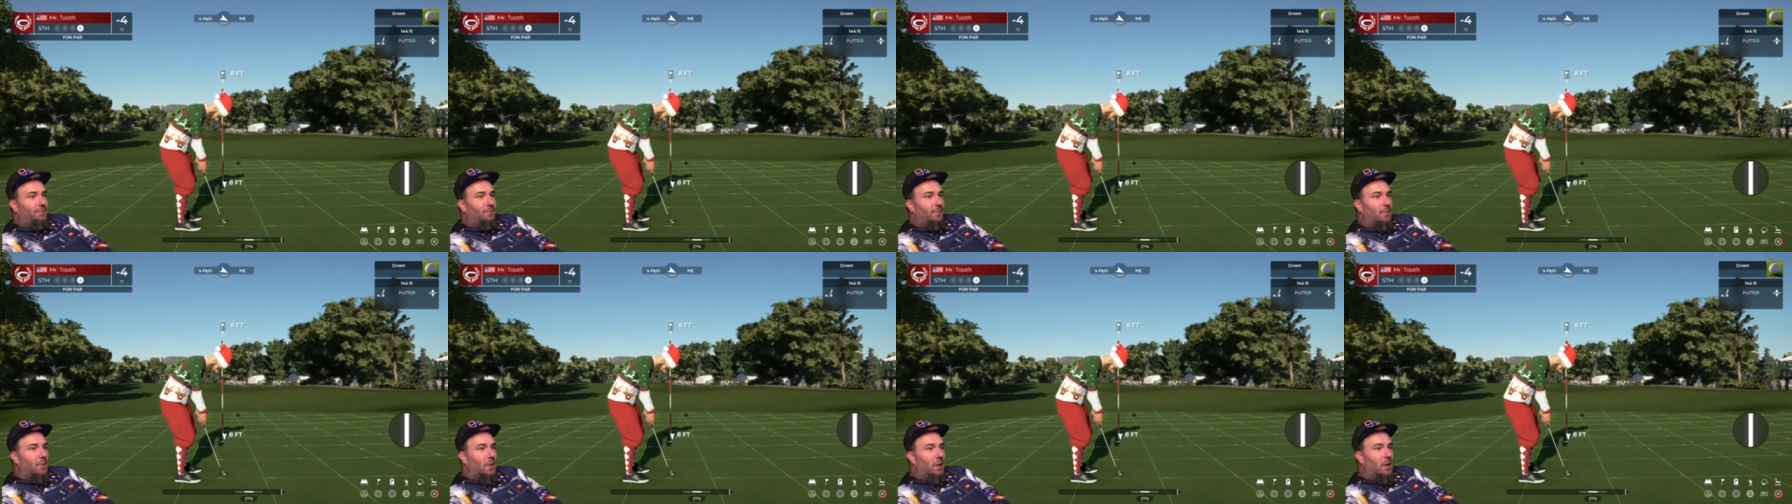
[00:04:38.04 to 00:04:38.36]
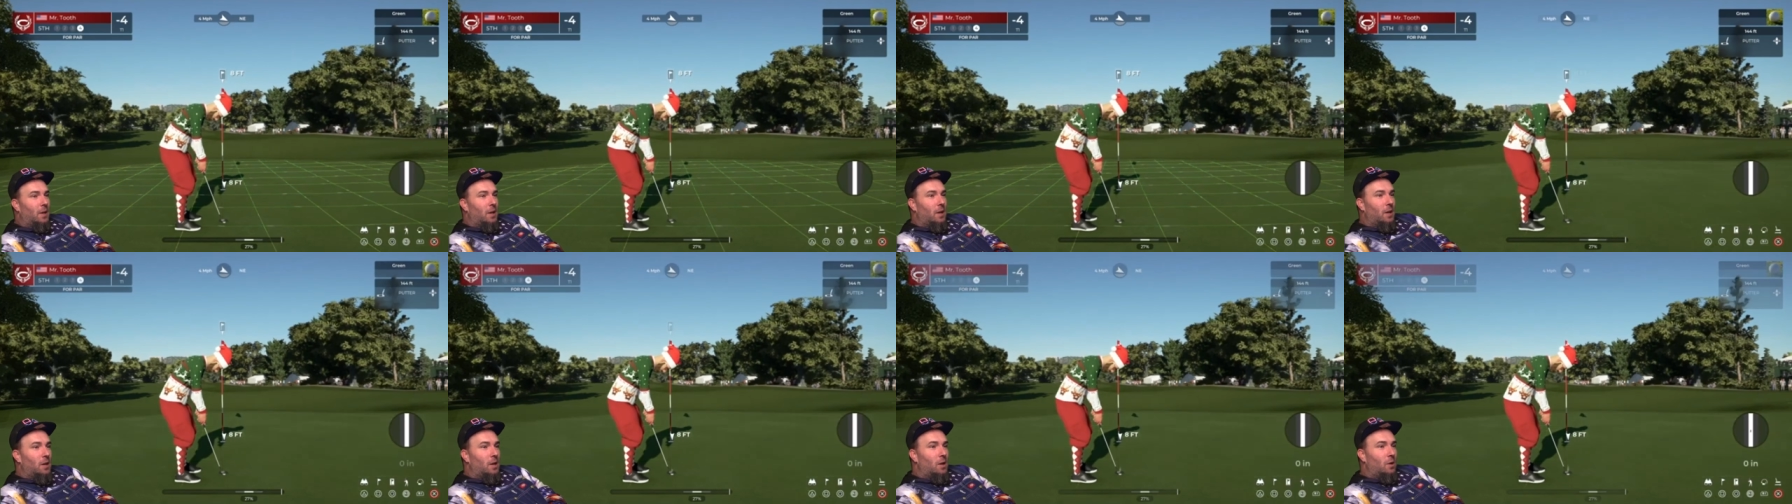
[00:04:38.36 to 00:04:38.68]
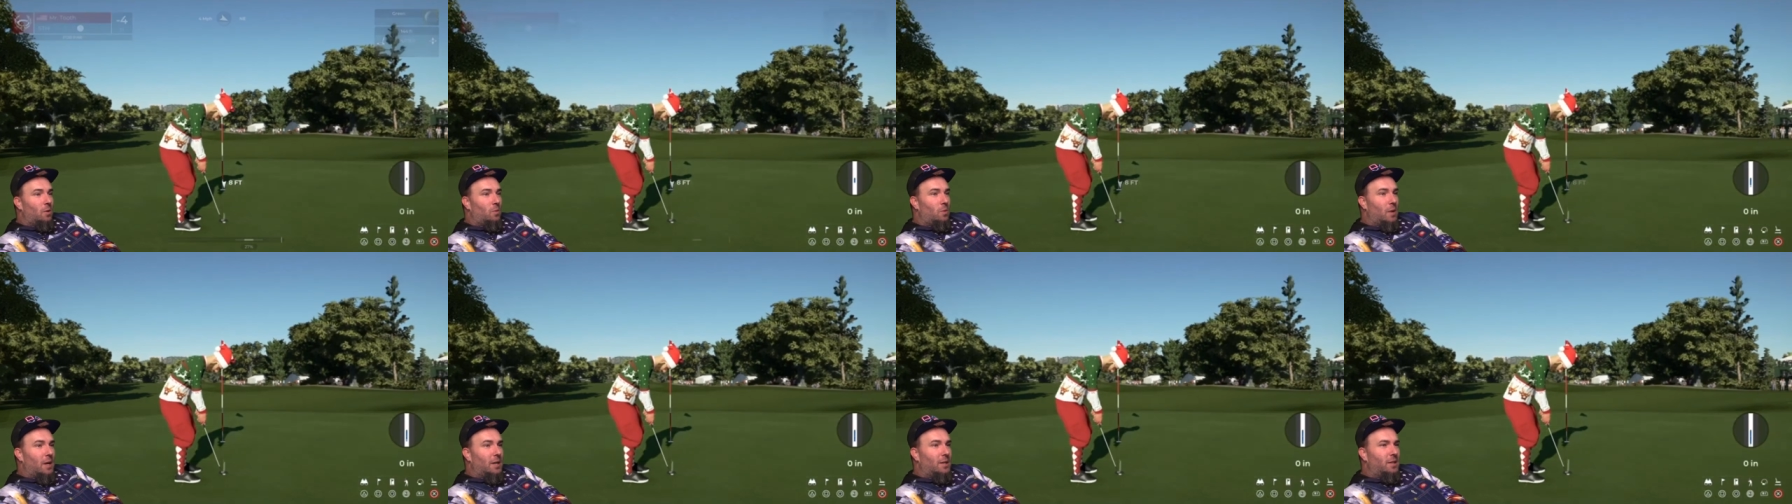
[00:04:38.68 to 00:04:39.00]
ones right
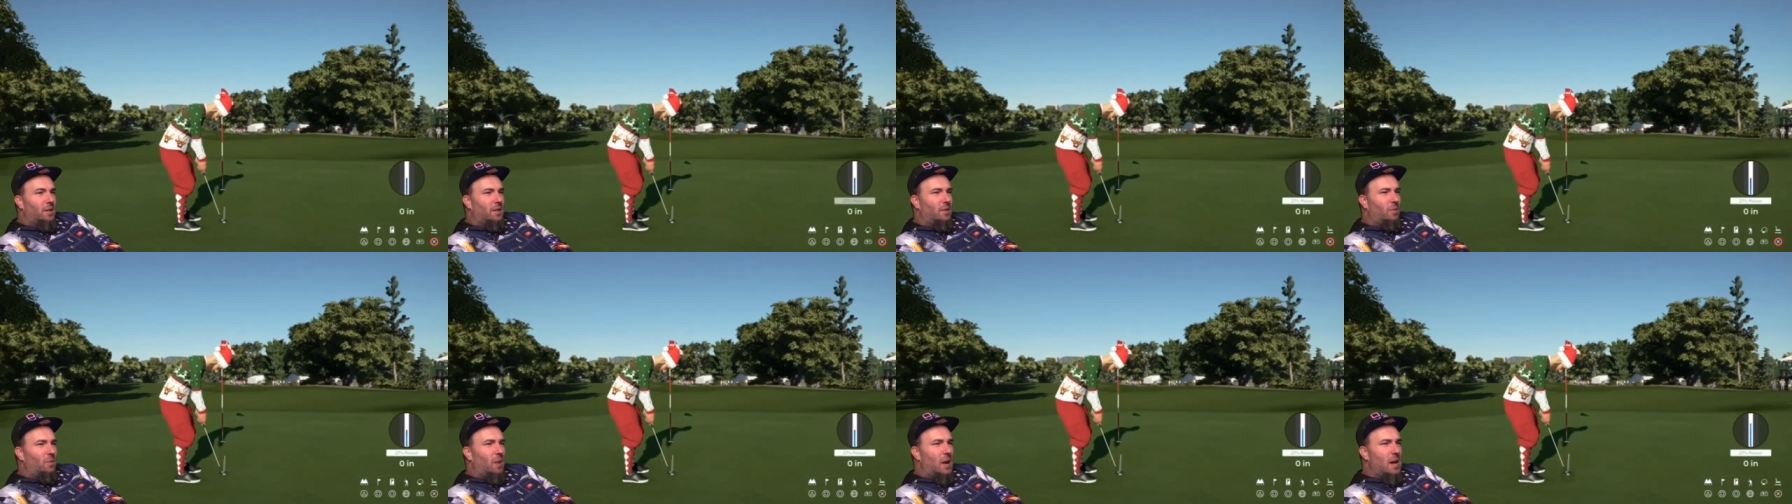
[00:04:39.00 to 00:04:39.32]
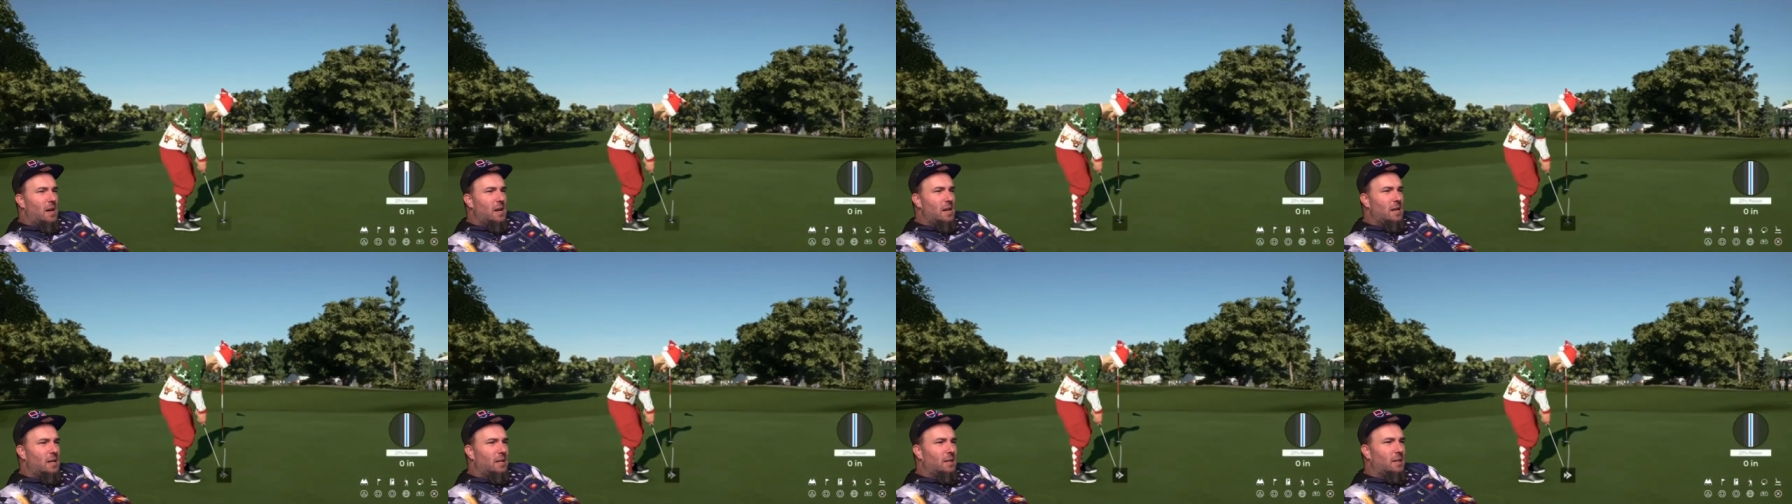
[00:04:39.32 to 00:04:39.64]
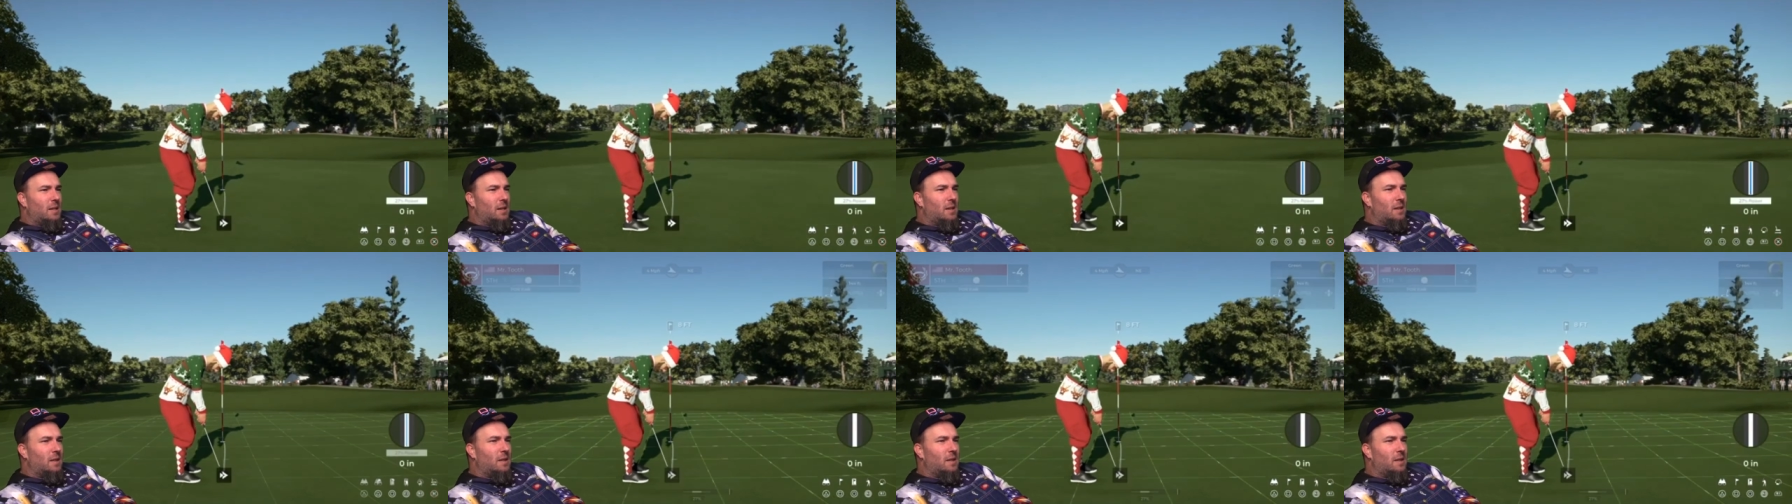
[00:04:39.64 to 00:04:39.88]
on eight That's feet. The road.